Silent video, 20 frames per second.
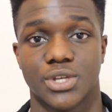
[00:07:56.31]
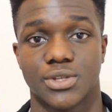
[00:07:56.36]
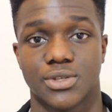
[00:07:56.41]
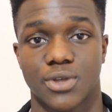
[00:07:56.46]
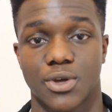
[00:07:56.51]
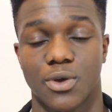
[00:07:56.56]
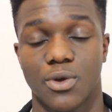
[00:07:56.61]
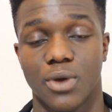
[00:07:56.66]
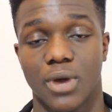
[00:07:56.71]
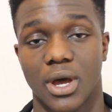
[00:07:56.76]

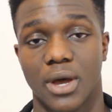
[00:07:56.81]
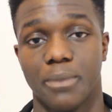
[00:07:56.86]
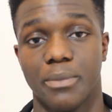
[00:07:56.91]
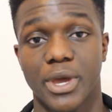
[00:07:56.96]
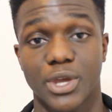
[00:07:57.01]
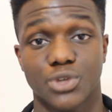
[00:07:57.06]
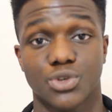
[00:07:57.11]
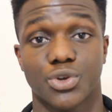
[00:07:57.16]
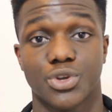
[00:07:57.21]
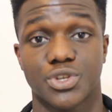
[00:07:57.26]
So
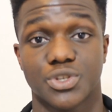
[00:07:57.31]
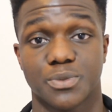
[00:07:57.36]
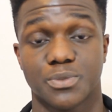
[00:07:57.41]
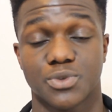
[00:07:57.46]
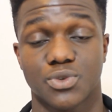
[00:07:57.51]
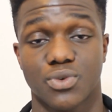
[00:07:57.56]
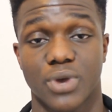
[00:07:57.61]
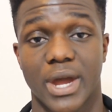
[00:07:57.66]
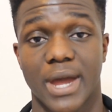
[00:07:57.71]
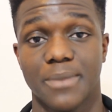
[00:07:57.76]
make sure you're
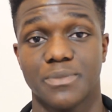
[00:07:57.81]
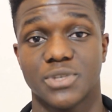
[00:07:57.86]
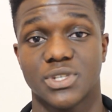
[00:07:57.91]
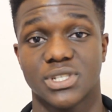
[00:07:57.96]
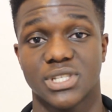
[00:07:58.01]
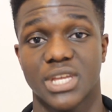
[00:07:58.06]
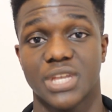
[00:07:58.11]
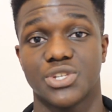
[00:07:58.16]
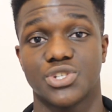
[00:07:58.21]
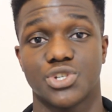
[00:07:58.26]
subscribed
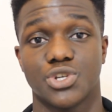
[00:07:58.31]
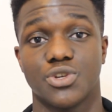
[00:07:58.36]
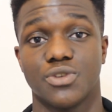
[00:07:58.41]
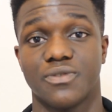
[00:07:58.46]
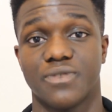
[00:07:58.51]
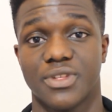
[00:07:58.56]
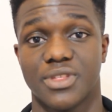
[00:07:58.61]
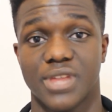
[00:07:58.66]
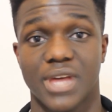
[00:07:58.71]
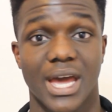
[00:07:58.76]
to stay
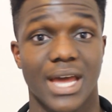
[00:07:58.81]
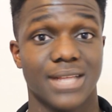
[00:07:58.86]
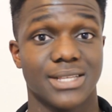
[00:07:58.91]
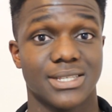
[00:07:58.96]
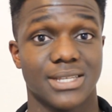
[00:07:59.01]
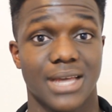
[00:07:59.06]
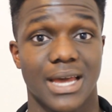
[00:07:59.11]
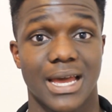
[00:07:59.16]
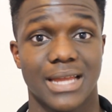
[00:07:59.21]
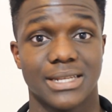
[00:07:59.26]
tuned for
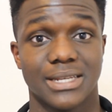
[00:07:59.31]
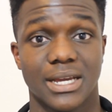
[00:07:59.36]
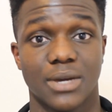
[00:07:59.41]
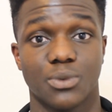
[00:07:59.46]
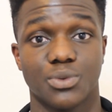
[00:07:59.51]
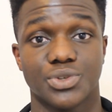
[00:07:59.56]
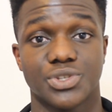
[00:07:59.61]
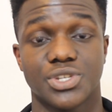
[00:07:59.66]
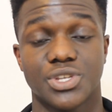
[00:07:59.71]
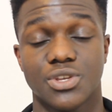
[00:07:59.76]
that, and
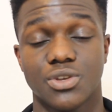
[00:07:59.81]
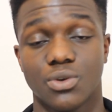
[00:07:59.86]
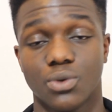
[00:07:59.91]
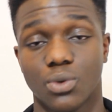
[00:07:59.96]
I will see